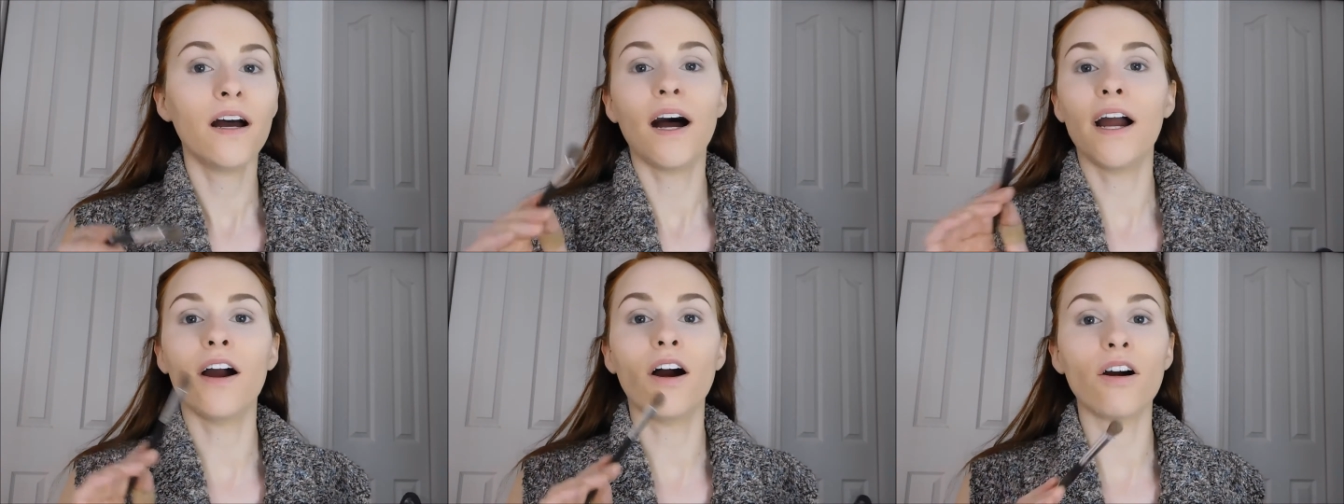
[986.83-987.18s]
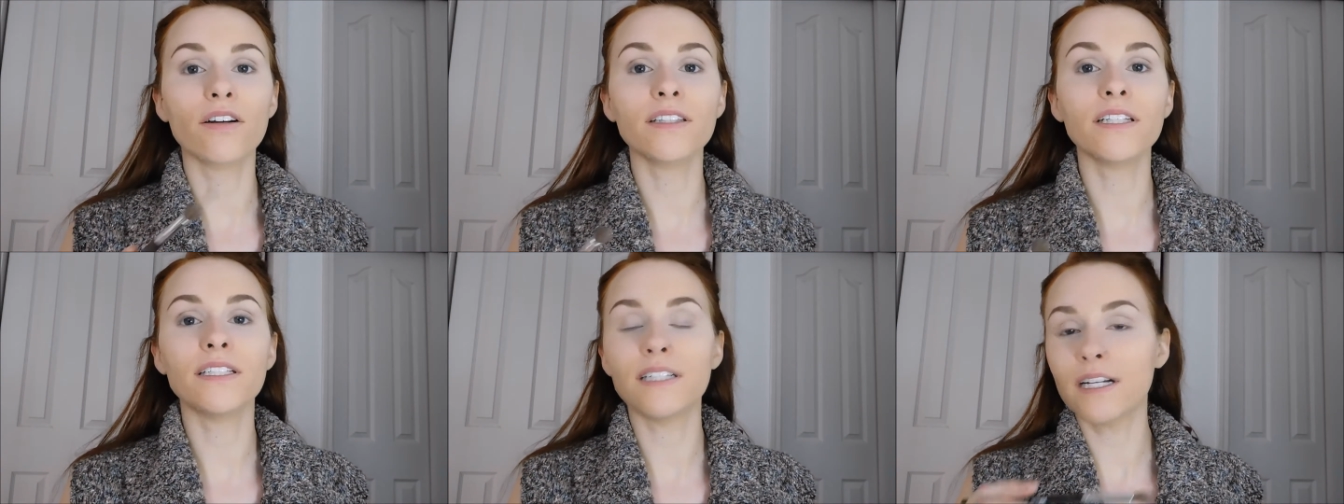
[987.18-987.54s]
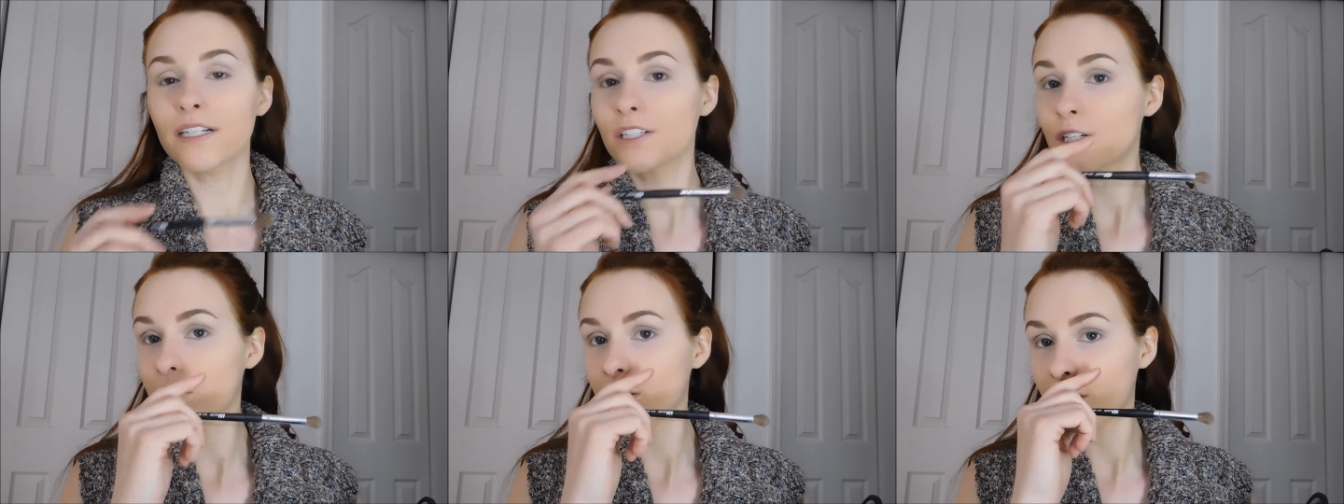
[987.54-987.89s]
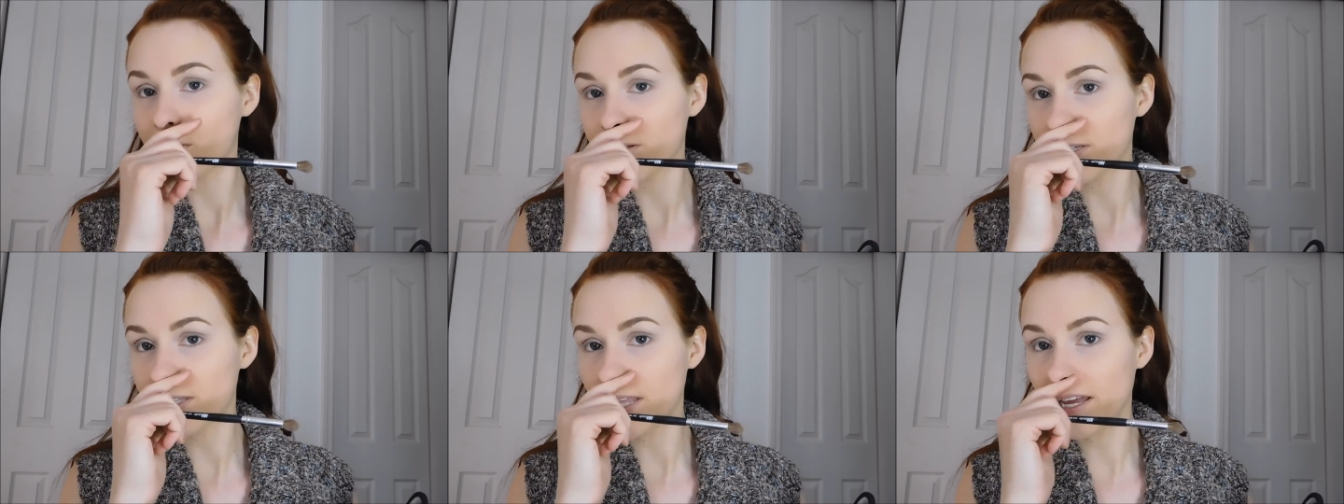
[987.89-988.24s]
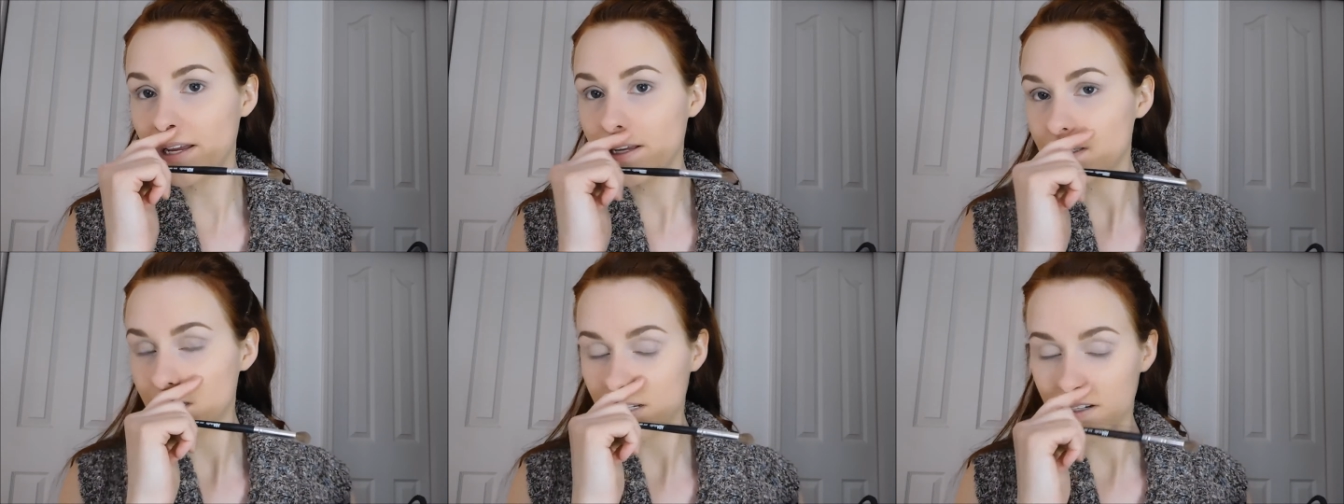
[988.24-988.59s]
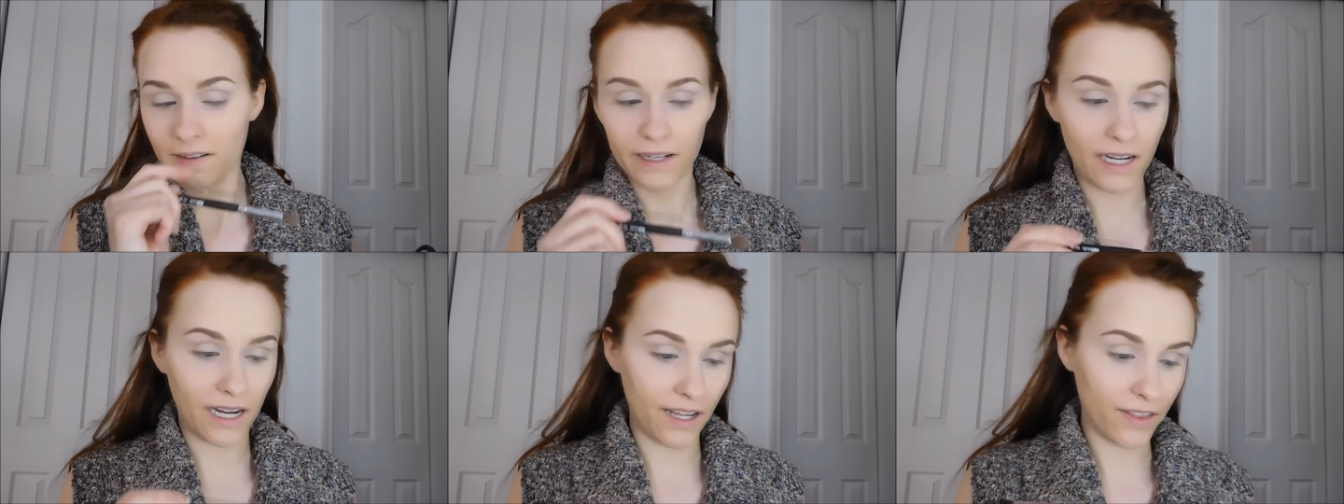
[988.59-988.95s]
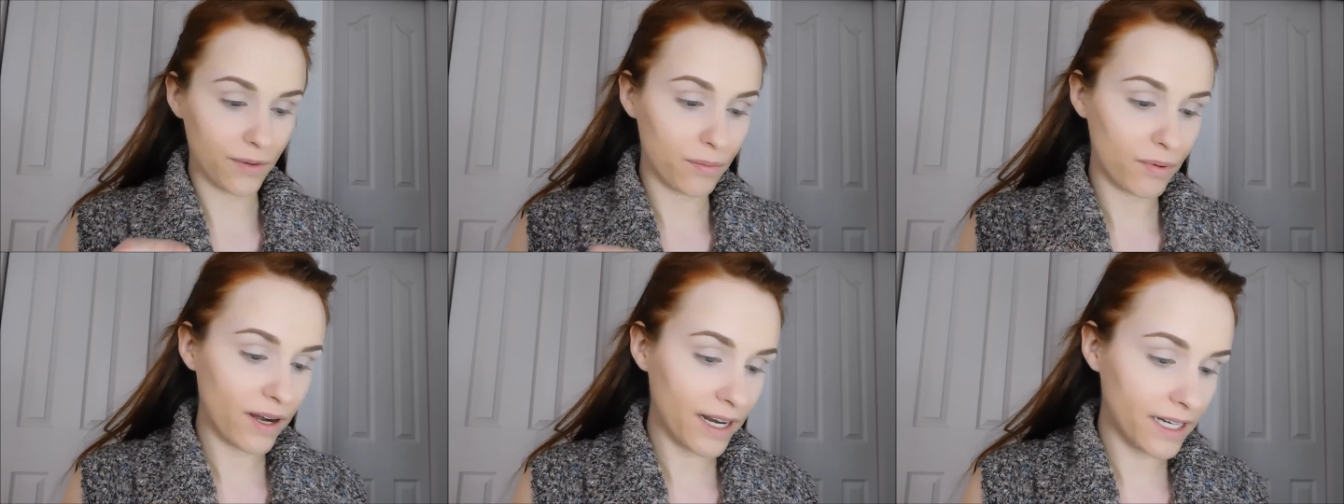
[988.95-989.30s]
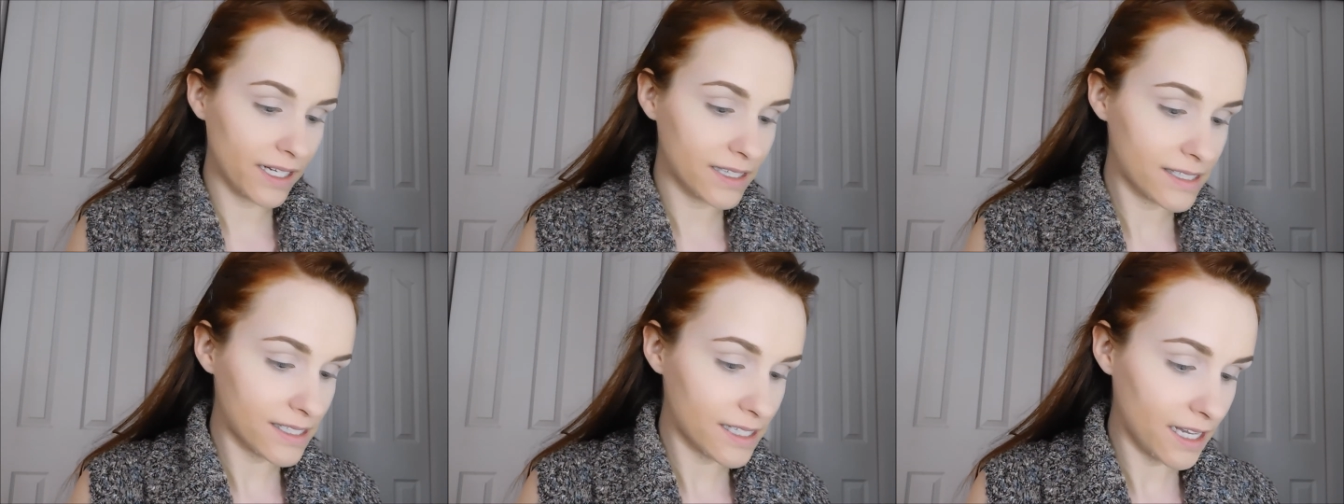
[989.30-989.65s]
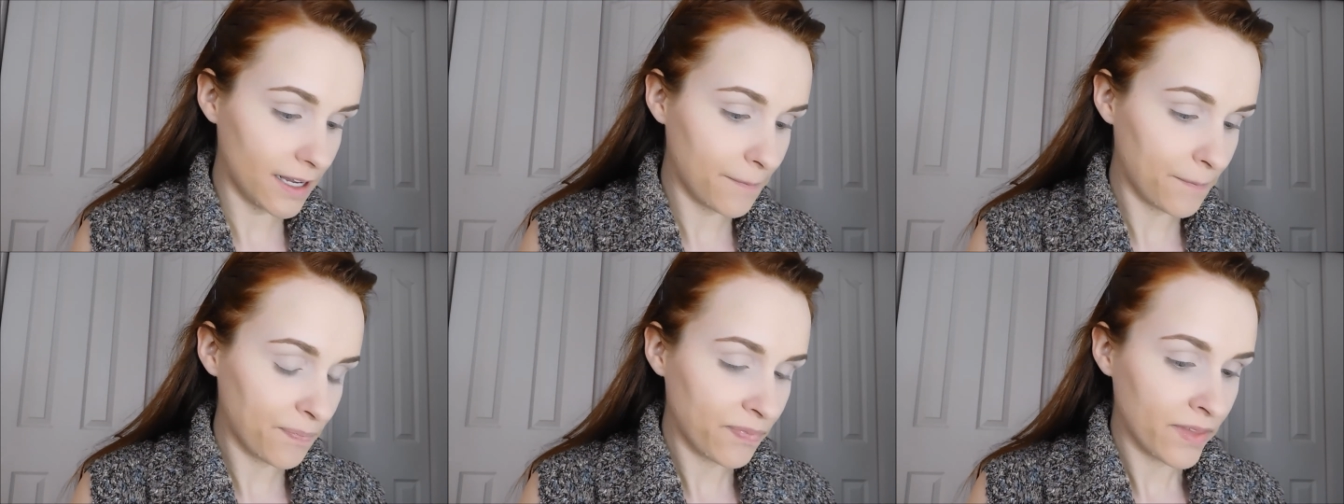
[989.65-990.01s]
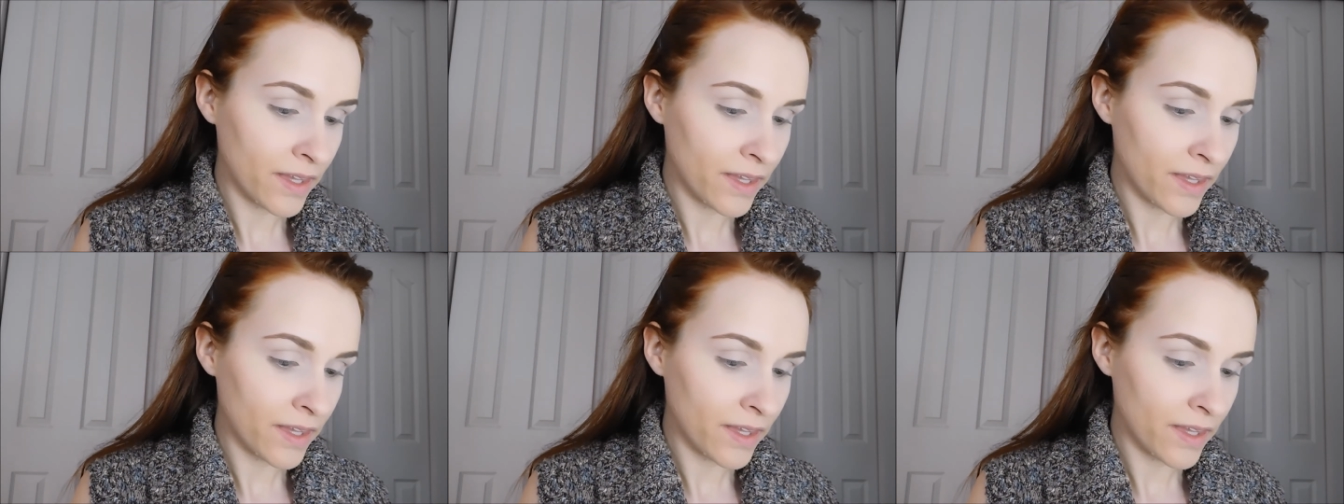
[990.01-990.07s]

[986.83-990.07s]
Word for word: I hardly touched those things during either pregnancy.